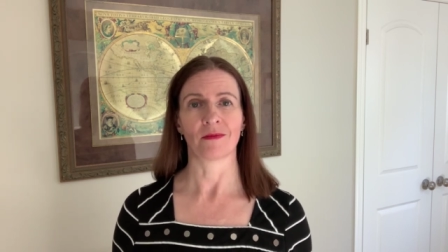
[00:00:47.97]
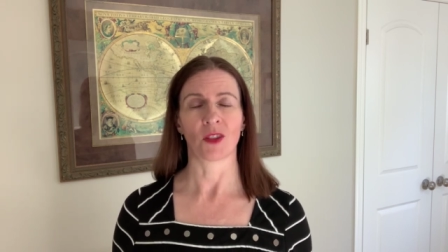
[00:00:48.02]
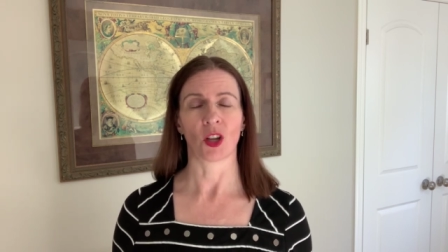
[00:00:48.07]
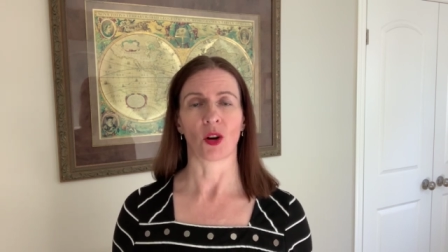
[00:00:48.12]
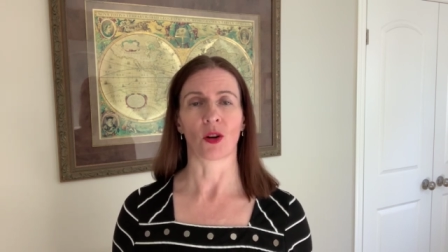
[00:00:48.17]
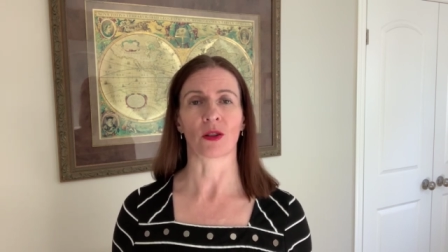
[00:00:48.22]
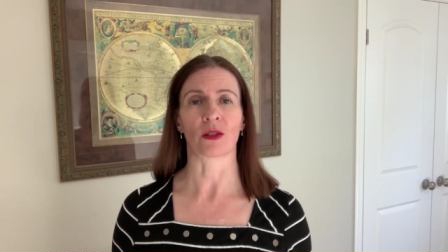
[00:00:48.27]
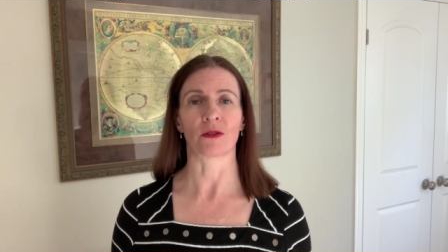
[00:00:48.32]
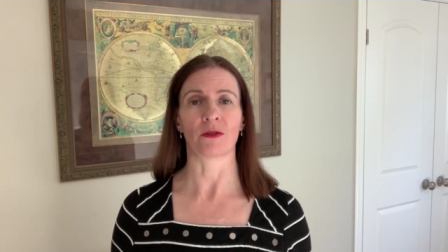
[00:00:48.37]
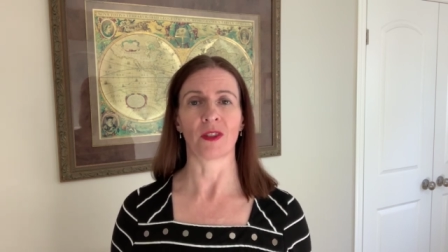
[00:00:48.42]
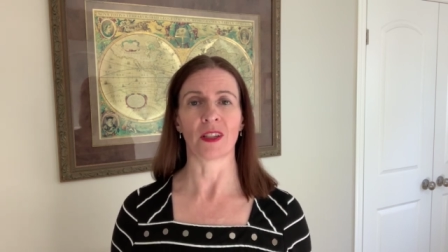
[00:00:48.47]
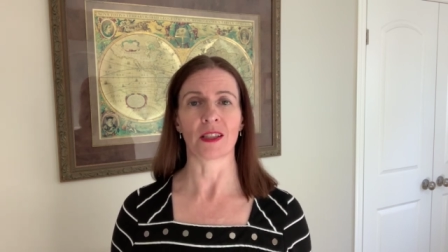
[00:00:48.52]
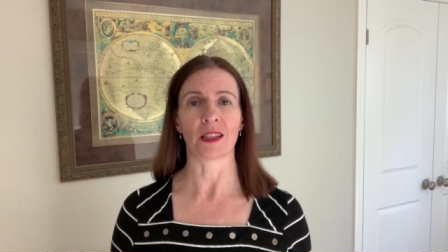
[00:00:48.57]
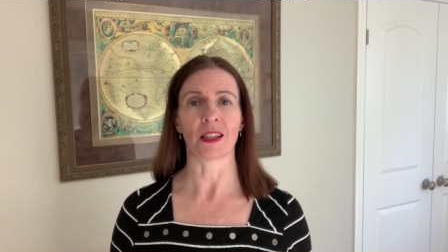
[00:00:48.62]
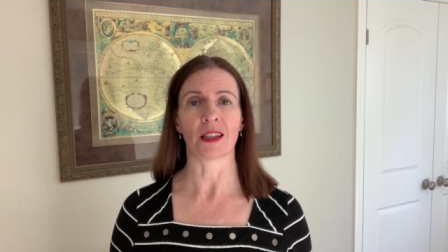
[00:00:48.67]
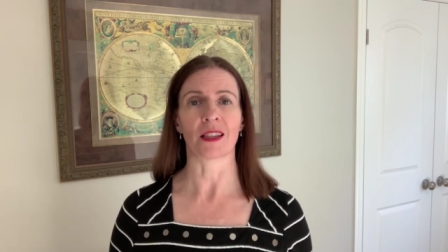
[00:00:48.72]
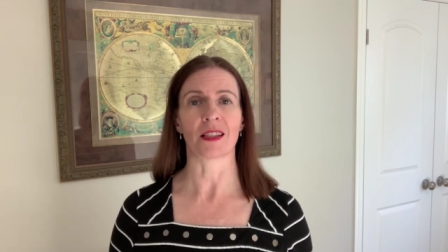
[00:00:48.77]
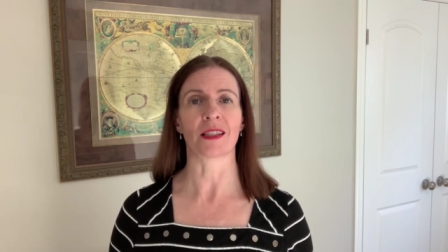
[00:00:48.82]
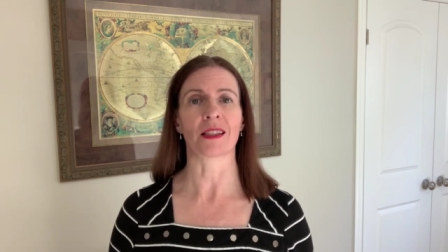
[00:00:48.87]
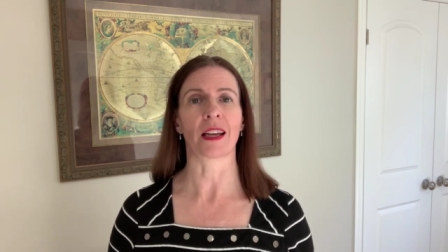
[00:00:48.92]
or
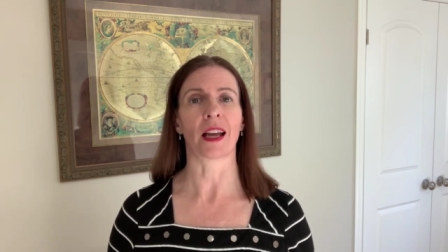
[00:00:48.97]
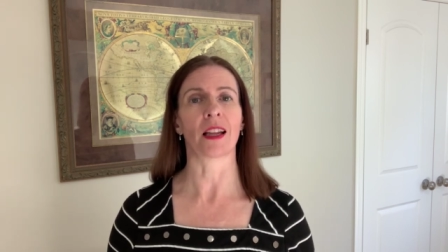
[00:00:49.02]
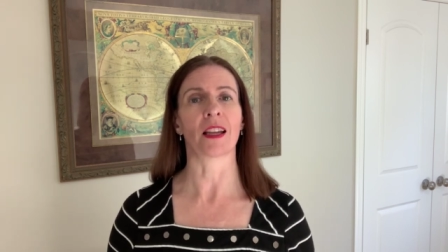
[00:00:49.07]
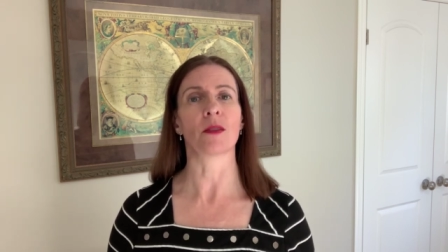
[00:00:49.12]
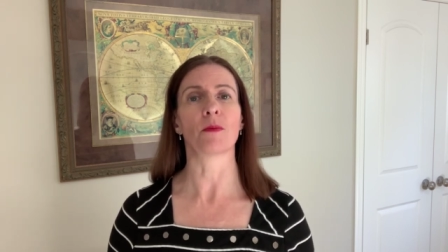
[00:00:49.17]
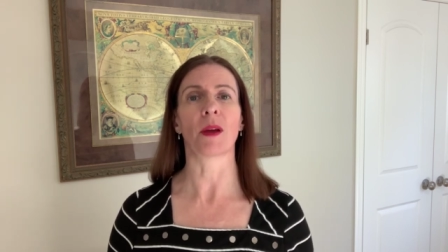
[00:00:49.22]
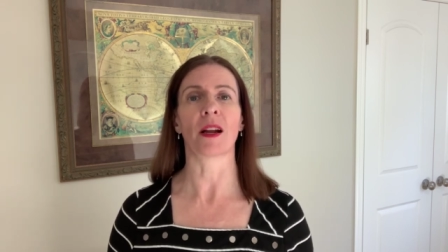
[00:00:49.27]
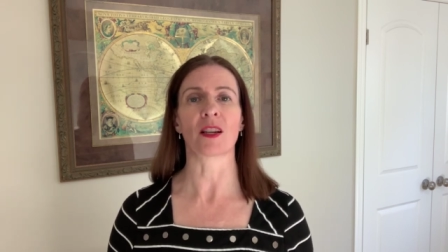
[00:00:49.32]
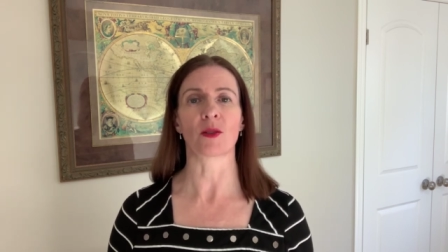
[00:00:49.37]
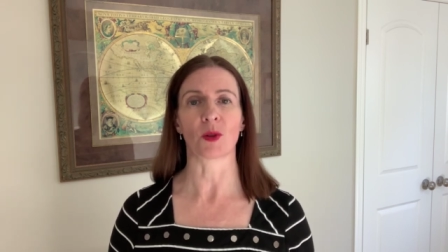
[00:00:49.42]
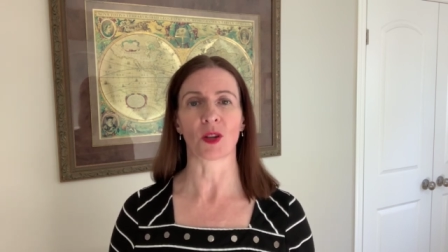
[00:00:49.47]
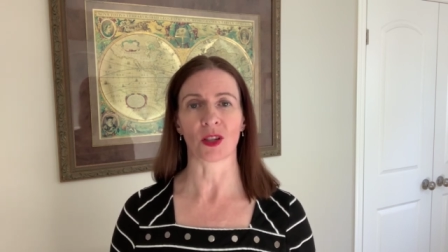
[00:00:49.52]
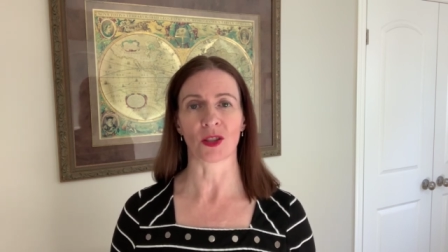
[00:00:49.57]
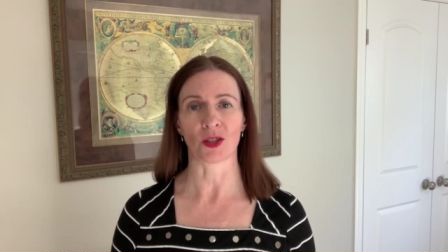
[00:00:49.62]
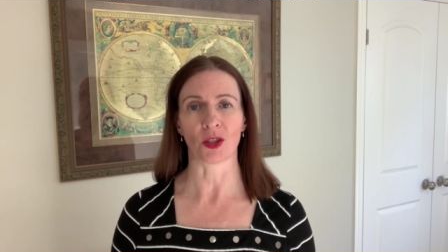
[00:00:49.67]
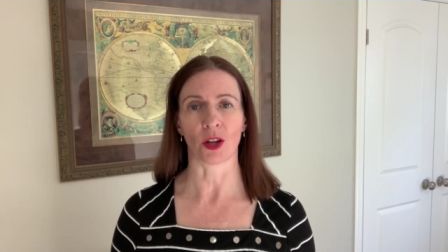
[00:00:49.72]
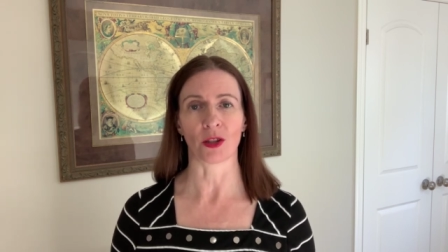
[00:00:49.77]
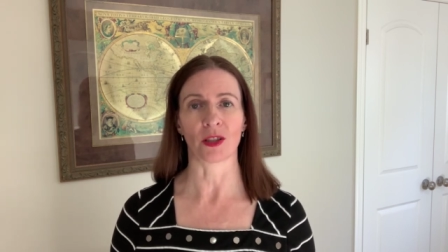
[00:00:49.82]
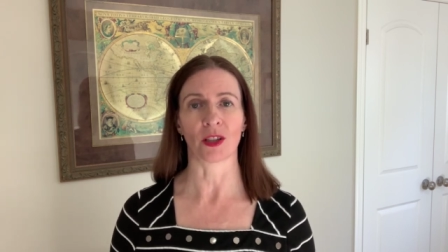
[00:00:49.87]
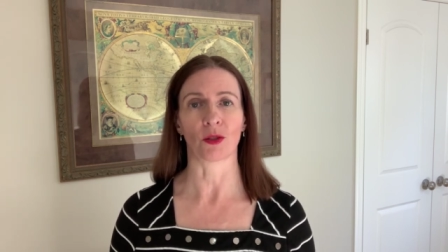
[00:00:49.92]
visit the Scaling Management
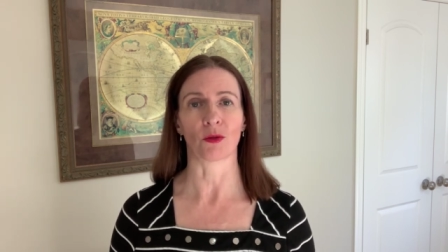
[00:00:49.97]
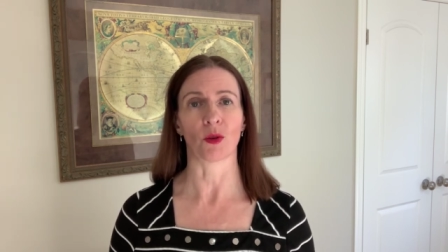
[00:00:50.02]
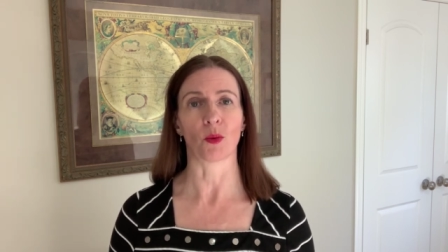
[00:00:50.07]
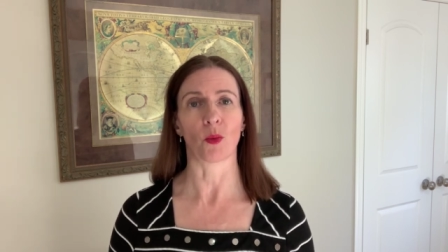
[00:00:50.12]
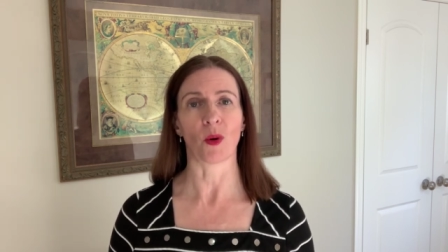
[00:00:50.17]
Consulting Group